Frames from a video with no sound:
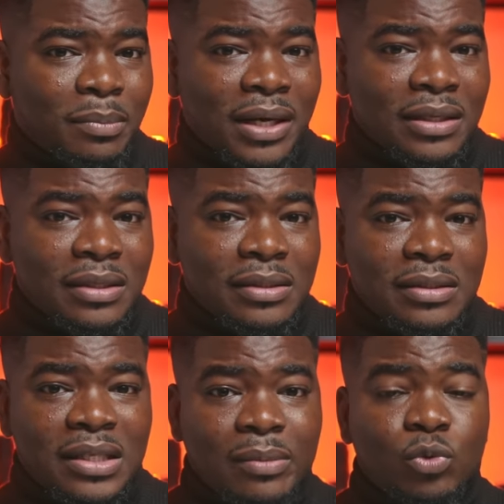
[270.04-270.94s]
the banking
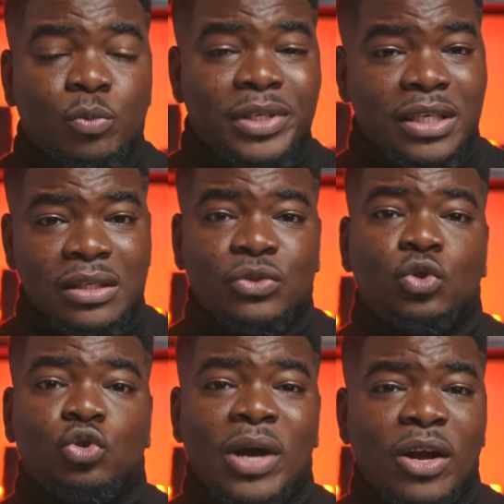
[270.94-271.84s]
system will begin
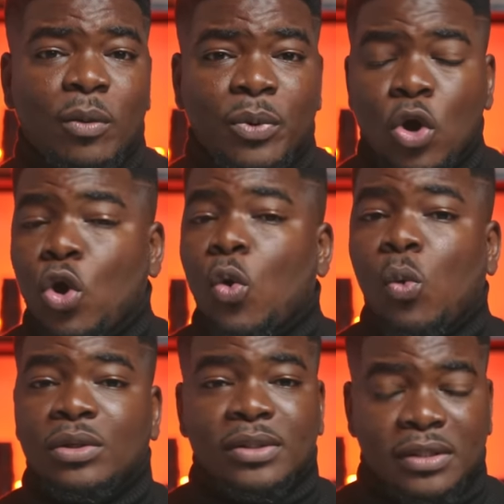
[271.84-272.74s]
to dry up
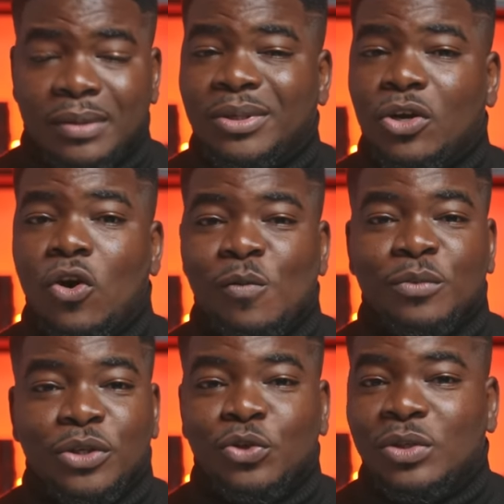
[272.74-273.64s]
once they
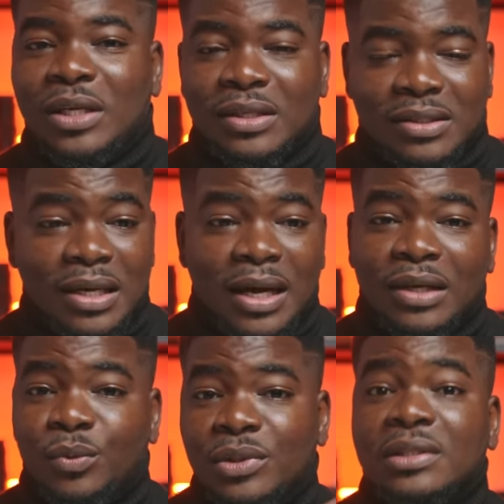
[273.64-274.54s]
become useless
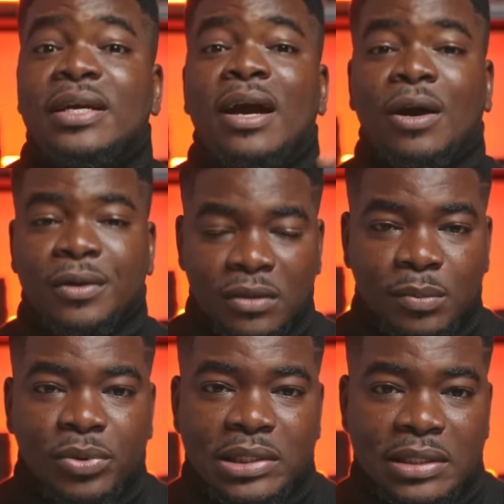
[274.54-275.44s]
and once they are
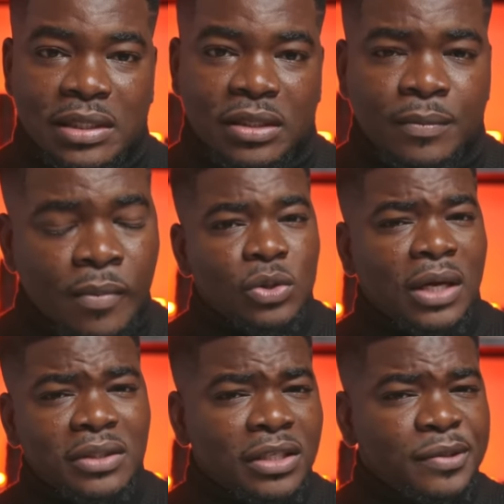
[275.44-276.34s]
deposited. To
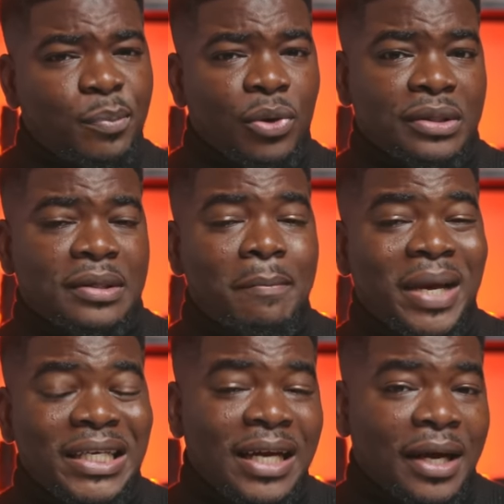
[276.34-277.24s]
counter this point,
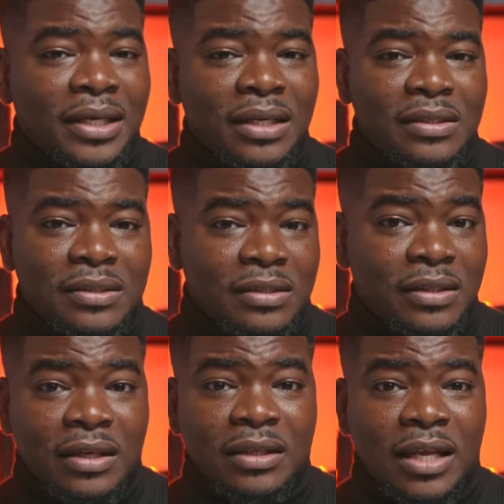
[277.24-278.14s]
many analysts
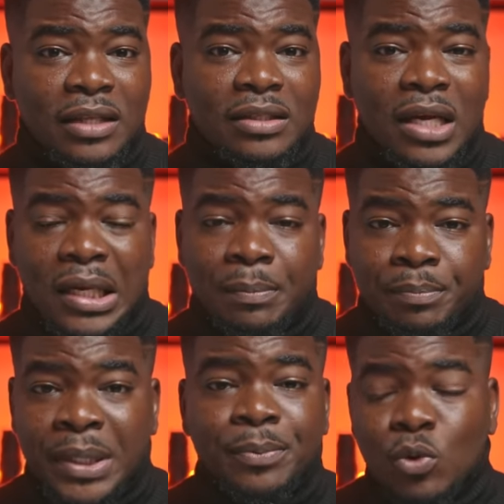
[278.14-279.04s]
think that
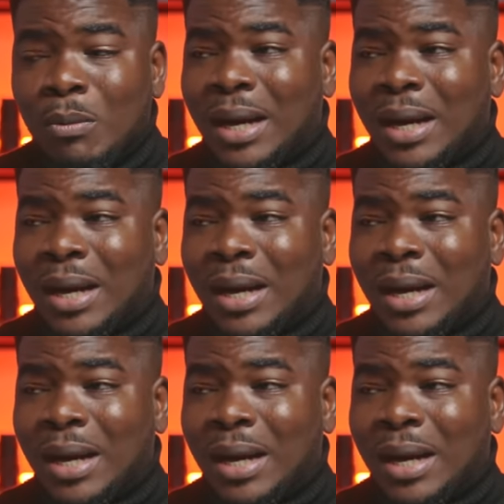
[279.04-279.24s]
people